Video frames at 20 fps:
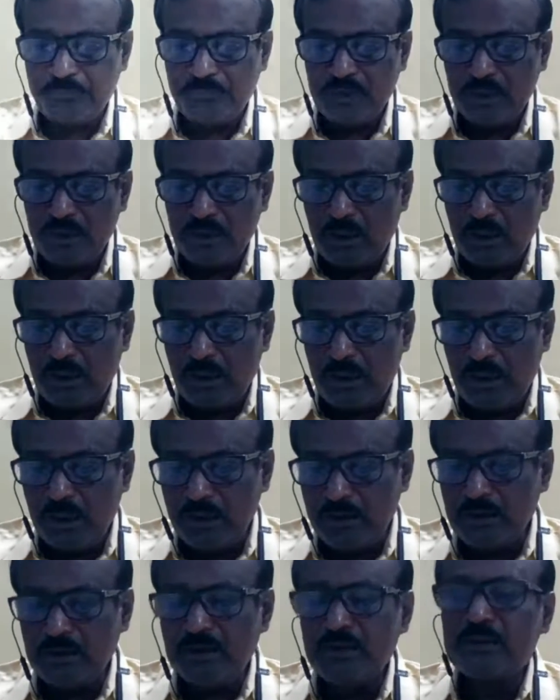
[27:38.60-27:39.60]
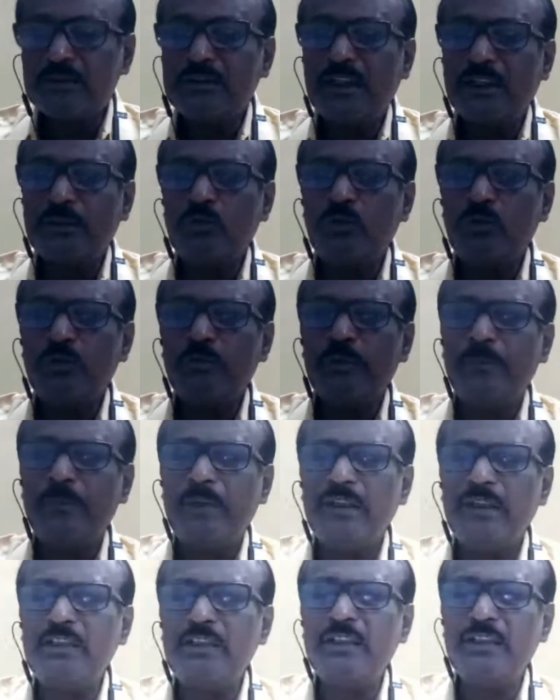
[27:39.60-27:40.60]
and that will be maintained
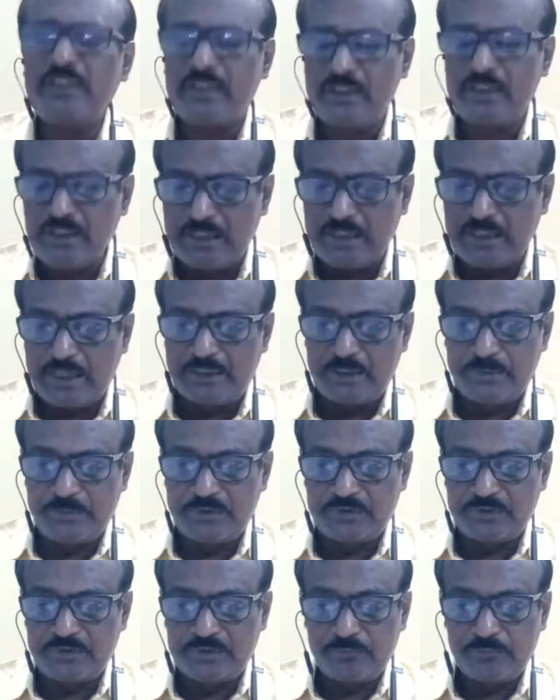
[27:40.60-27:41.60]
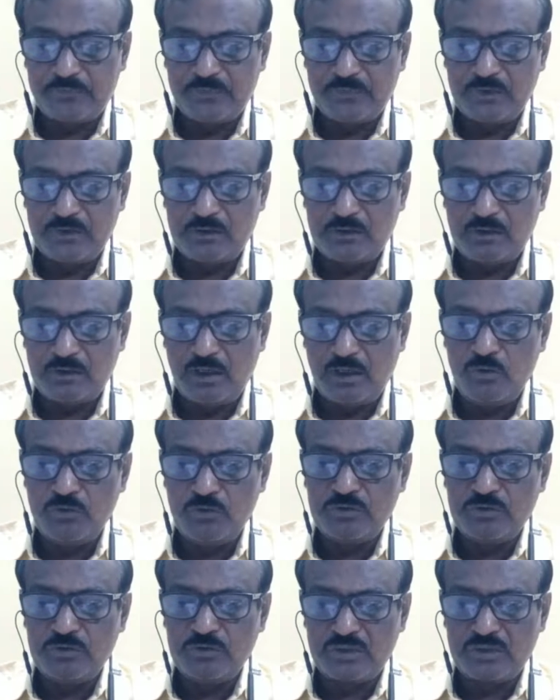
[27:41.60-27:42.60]
in a database. Now,
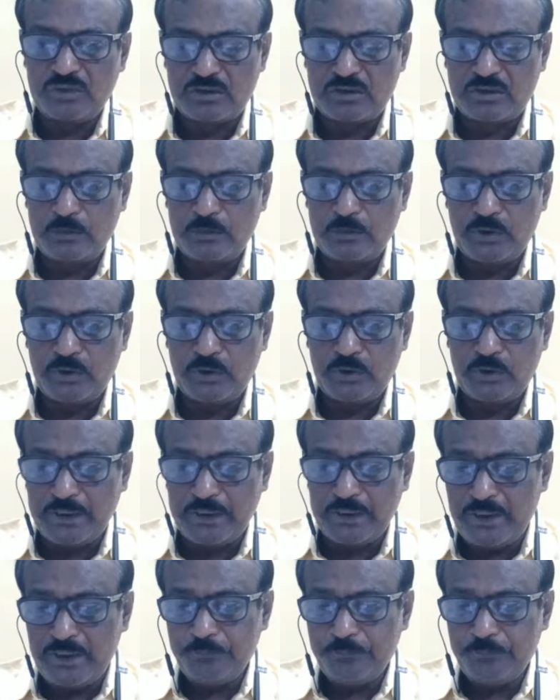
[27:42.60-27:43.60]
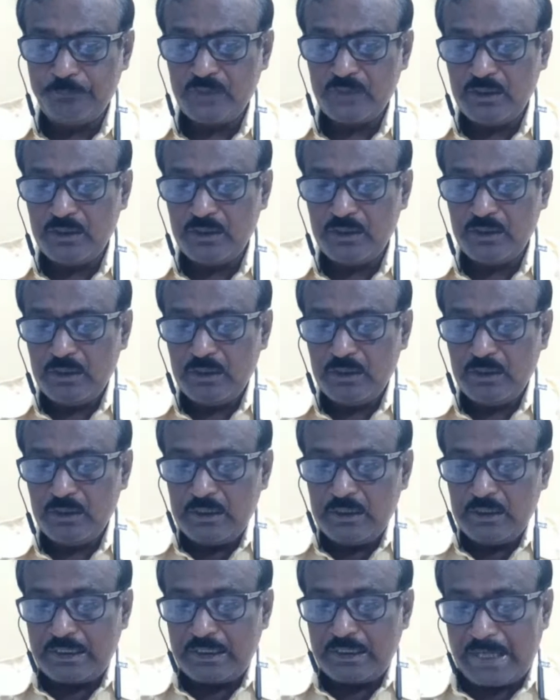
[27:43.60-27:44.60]
section 41D, a
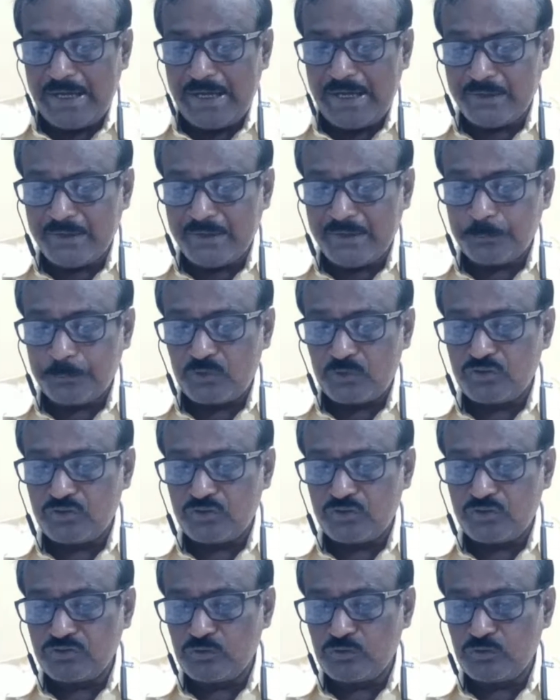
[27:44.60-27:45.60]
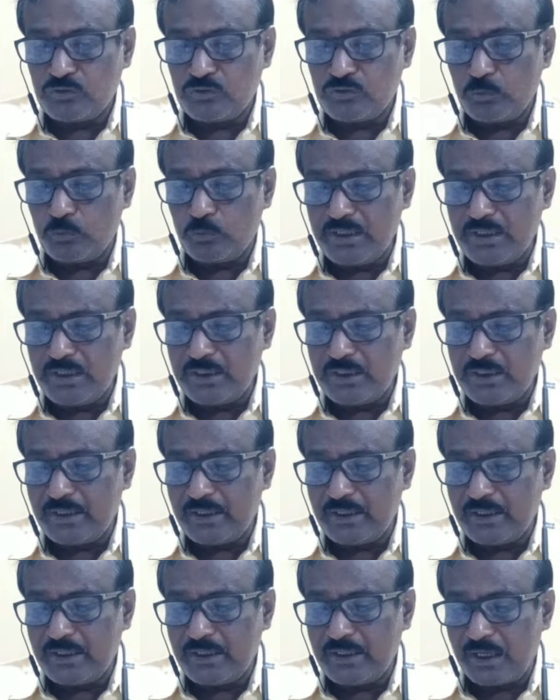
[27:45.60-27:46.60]
right of person to meet an advocate
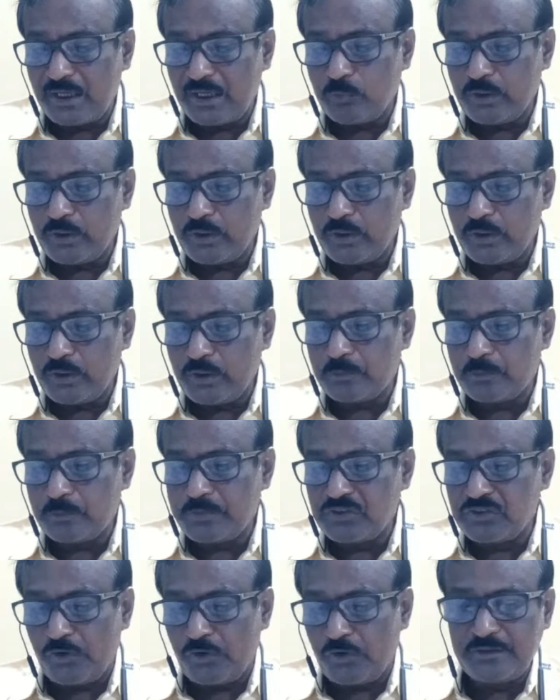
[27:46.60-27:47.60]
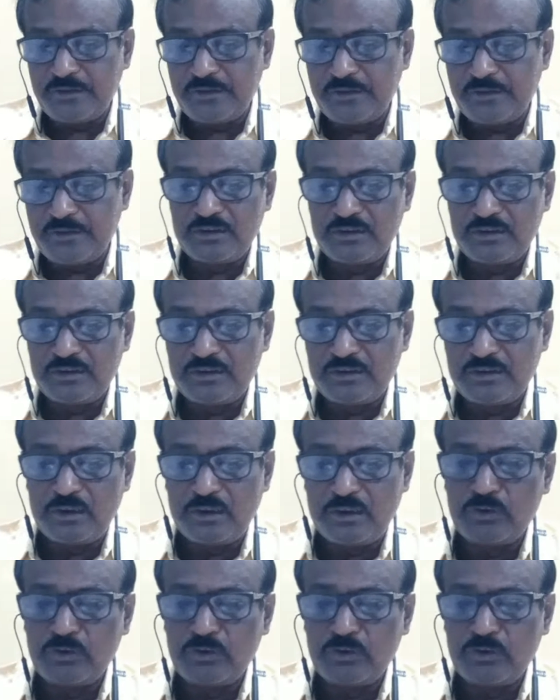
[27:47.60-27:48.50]
of his choice during interrogation.